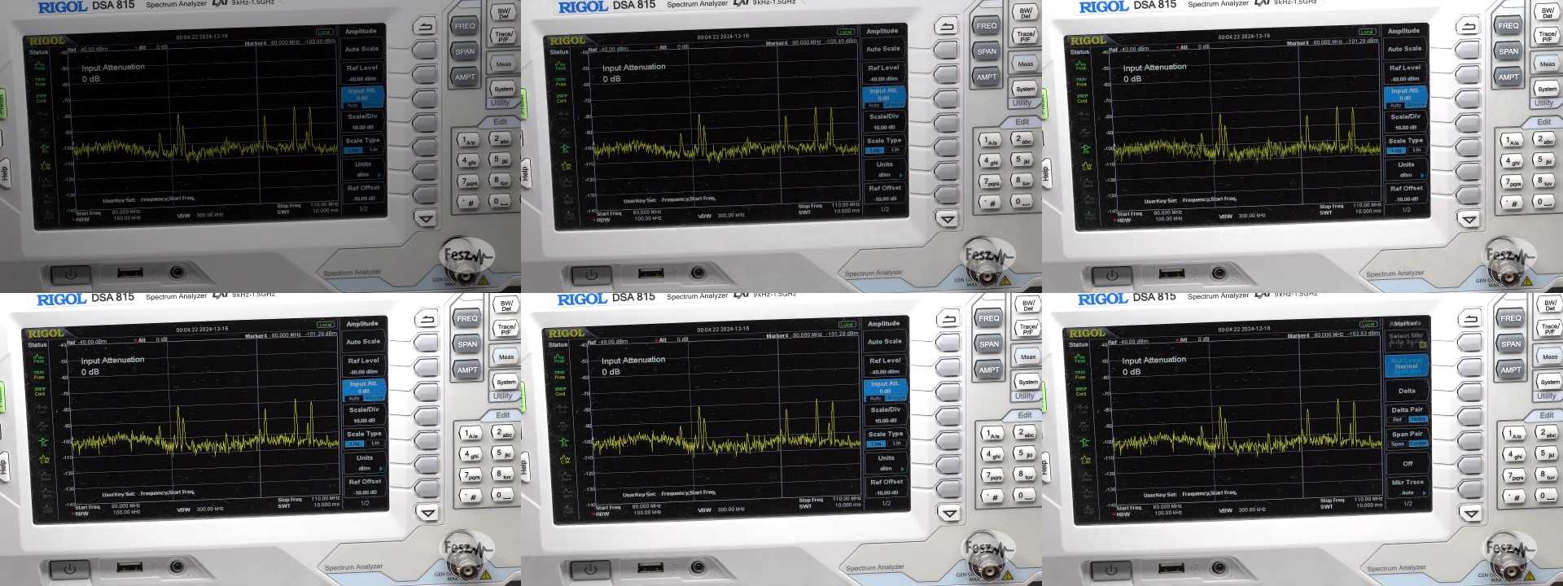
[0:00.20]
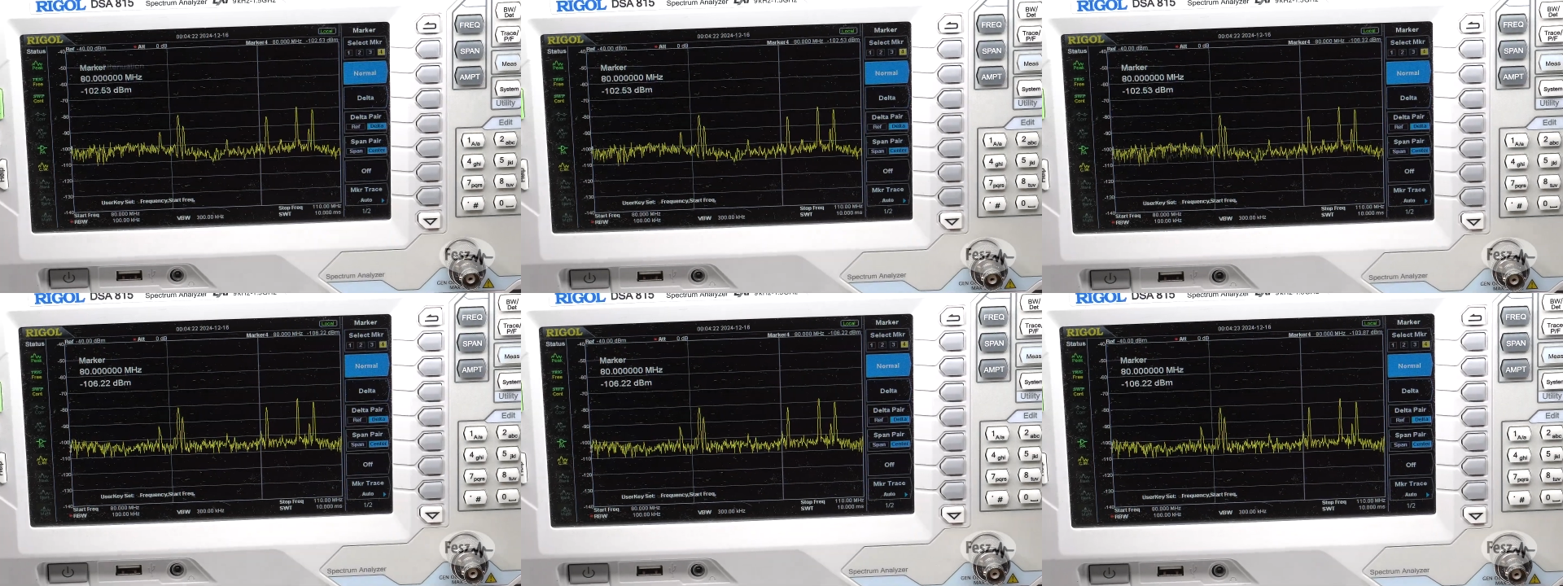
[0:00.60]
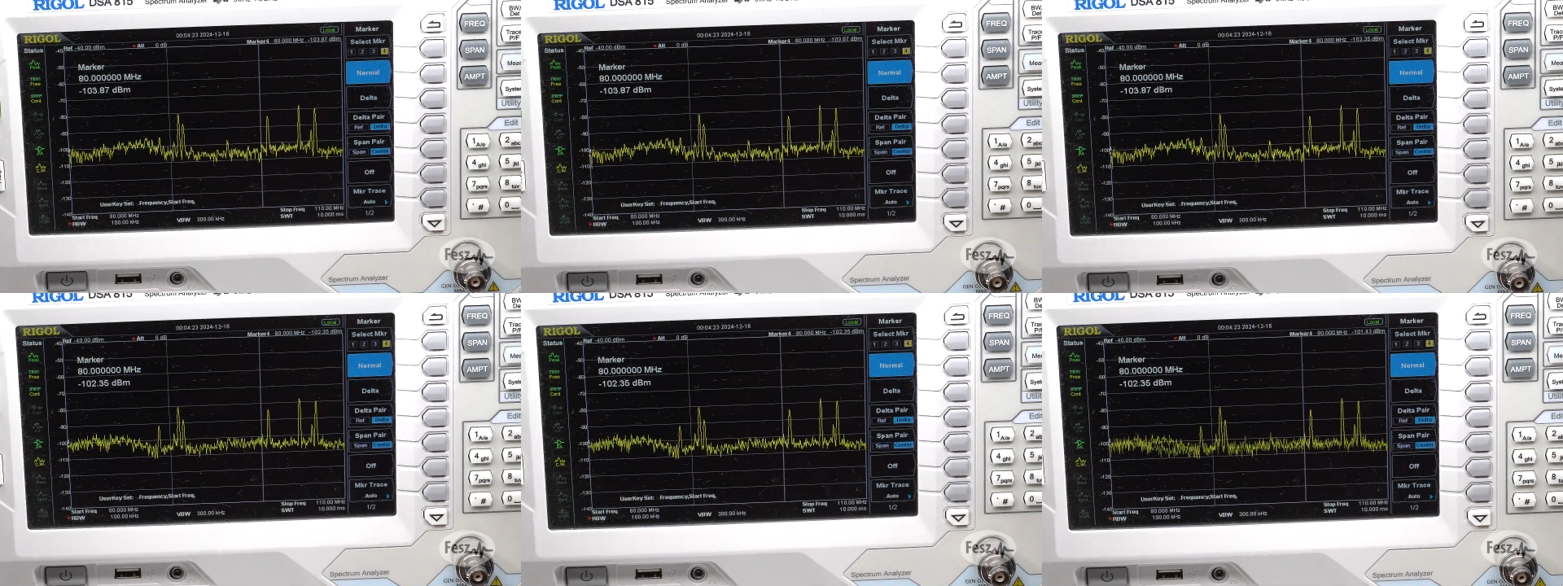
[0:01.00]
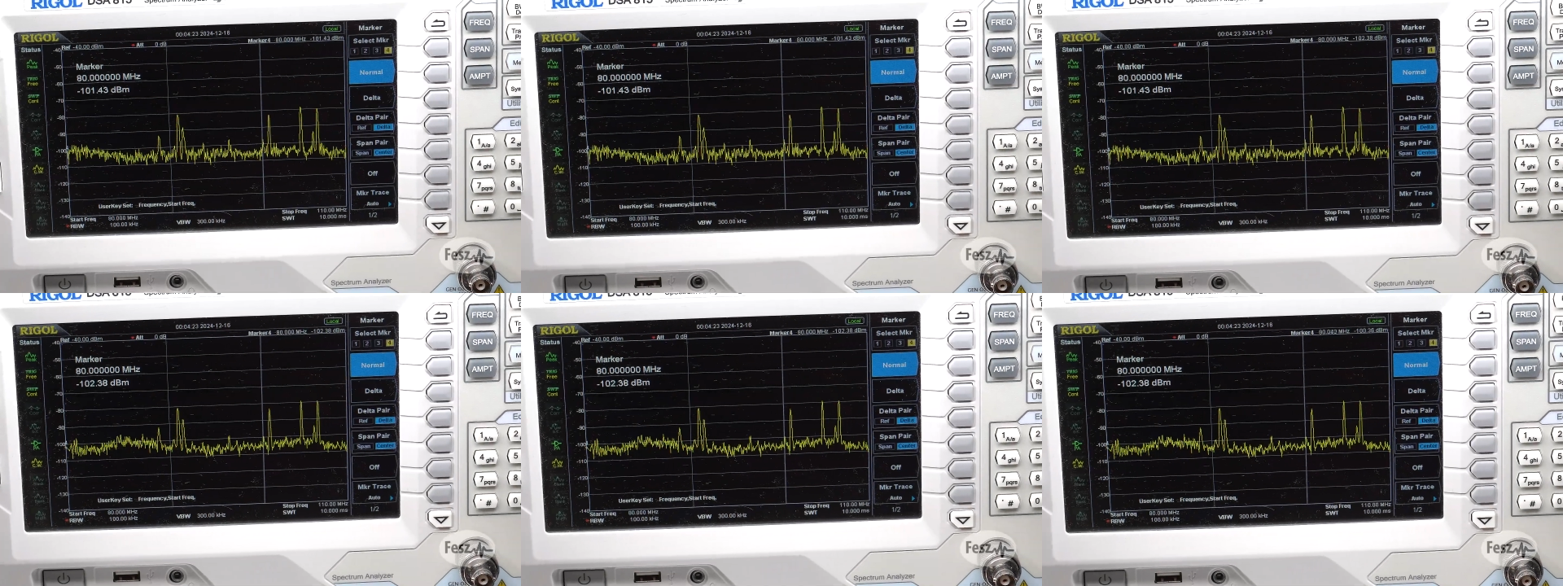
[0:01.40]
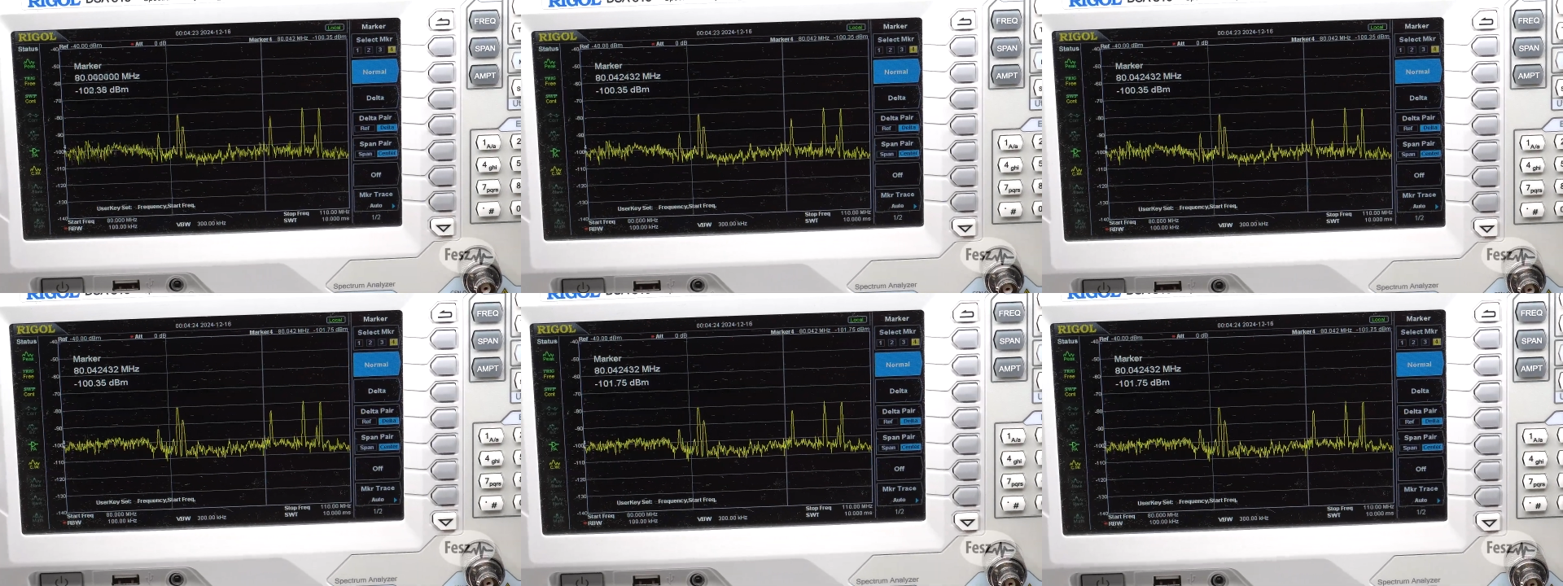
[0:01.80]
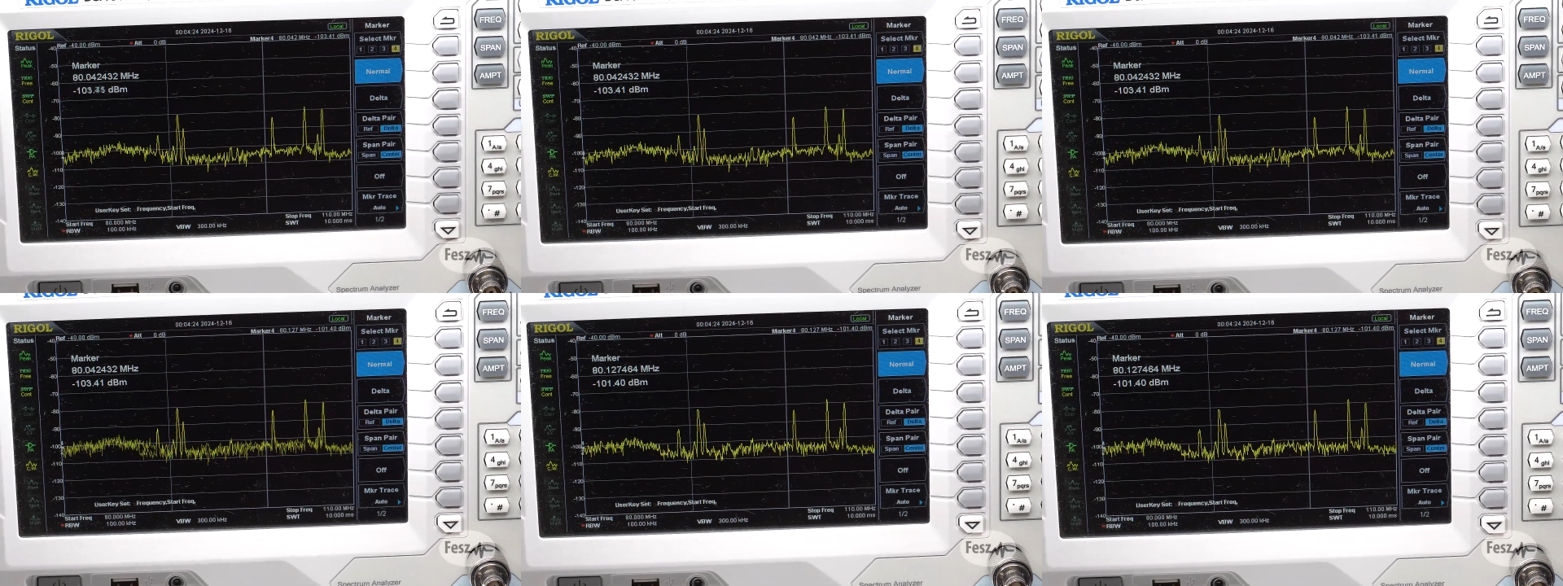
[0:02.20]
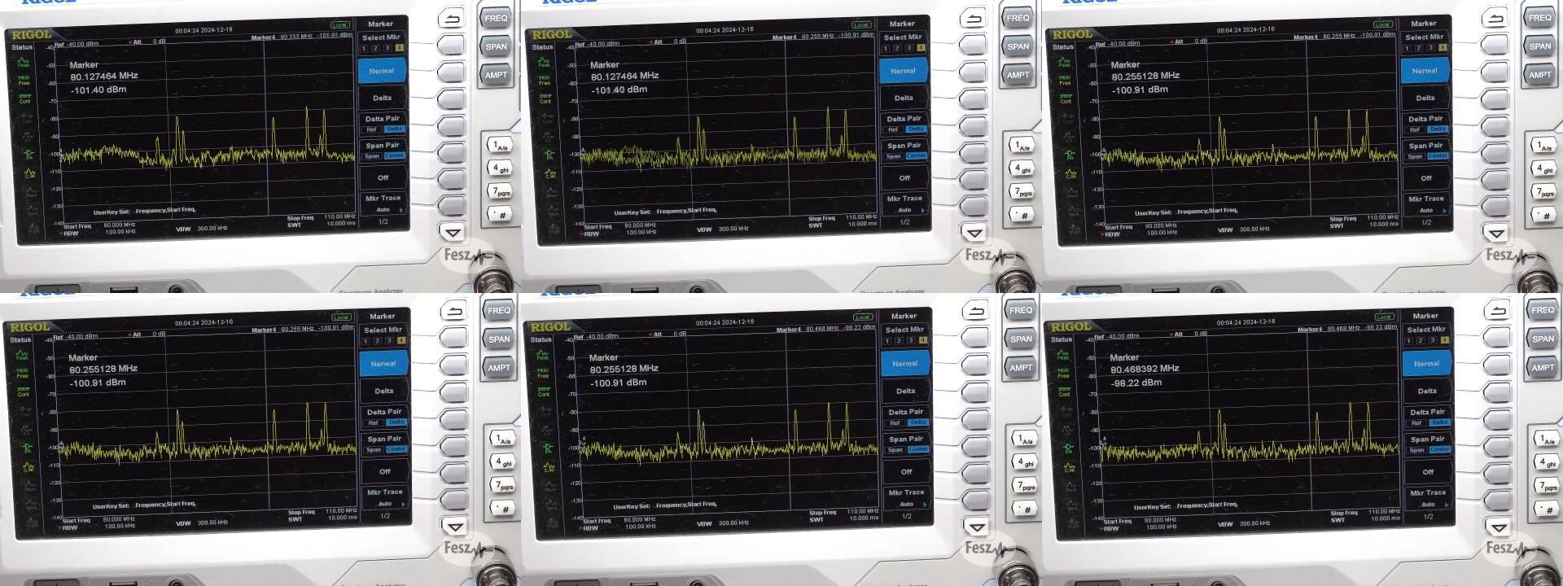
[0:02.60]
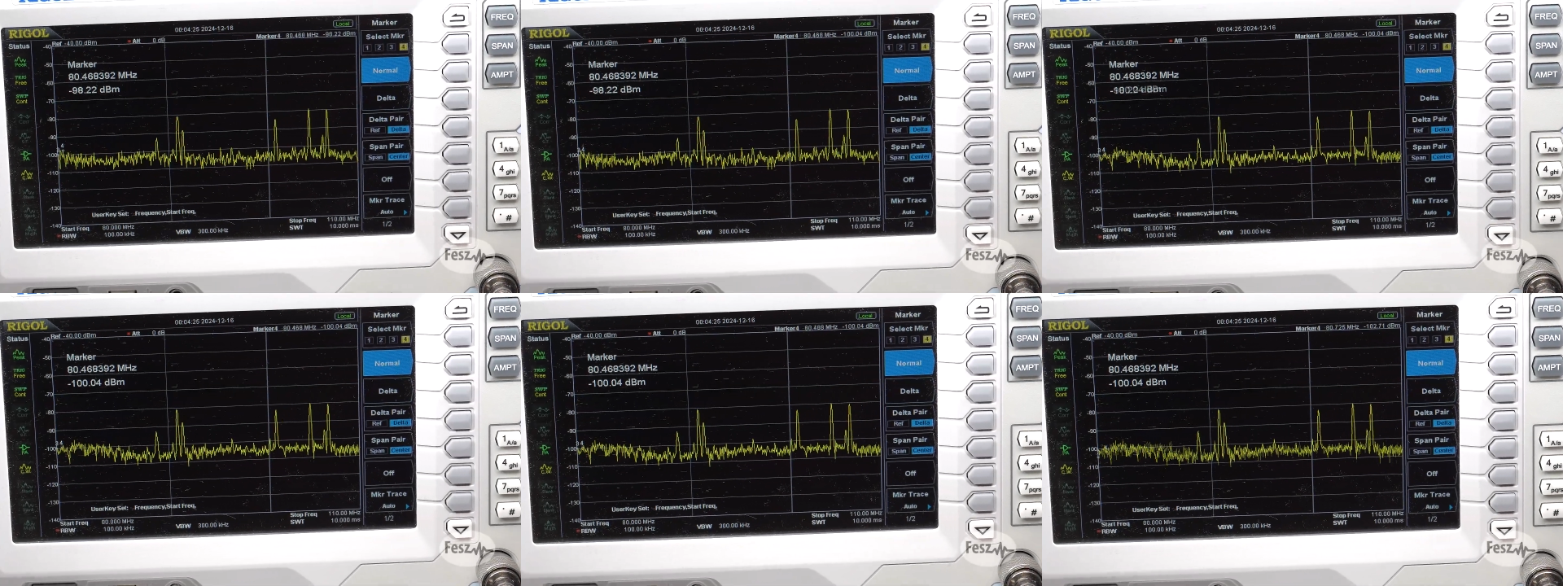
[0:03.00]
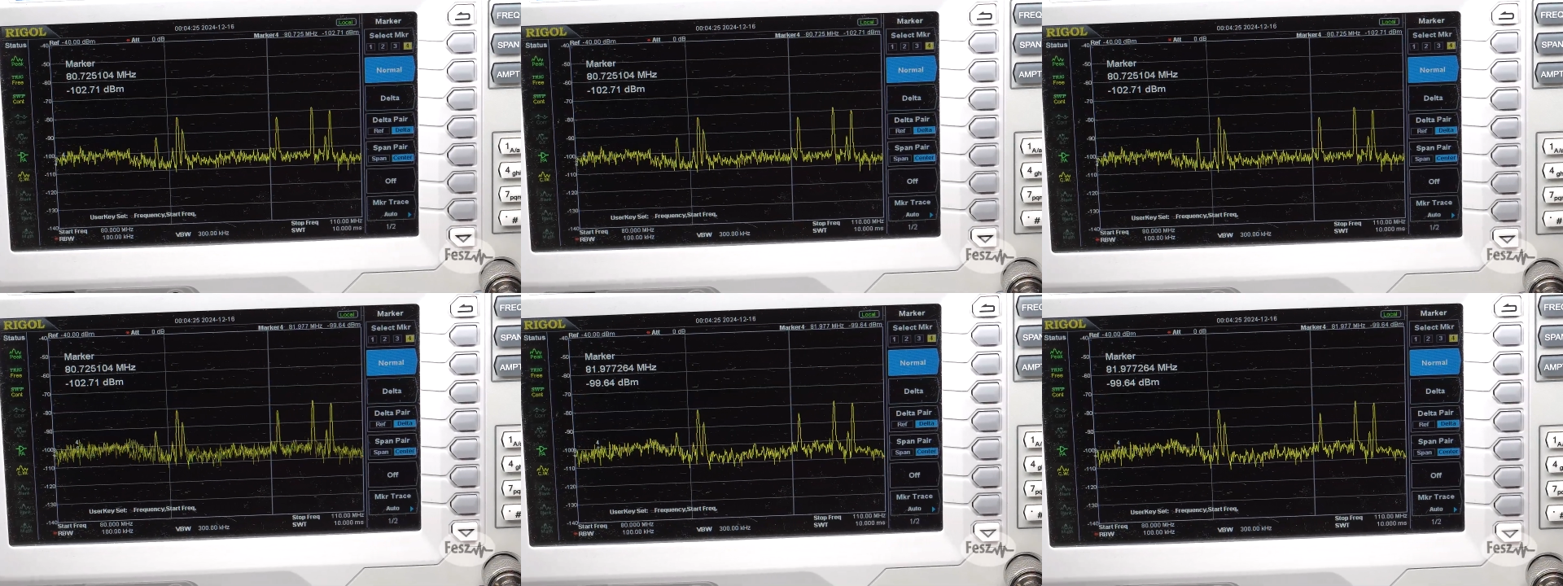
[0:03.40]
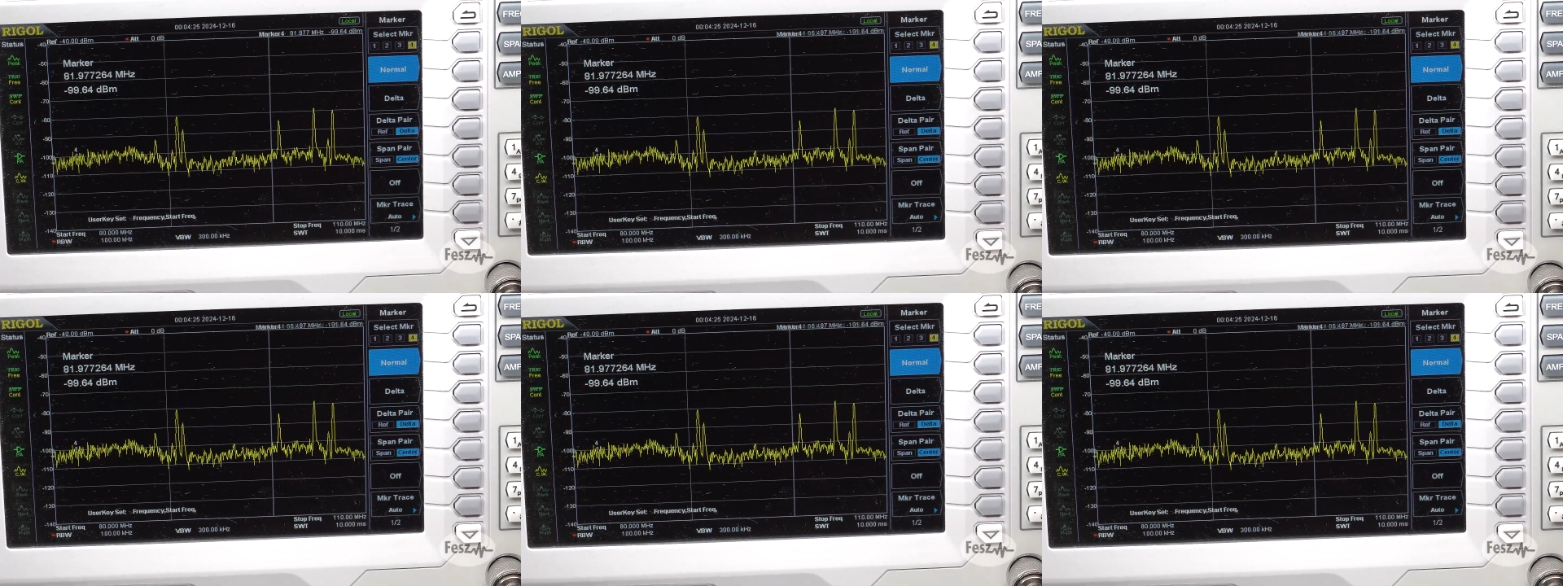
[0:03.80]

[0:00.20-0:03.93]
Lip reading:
No face is visible, so there are no lips to read.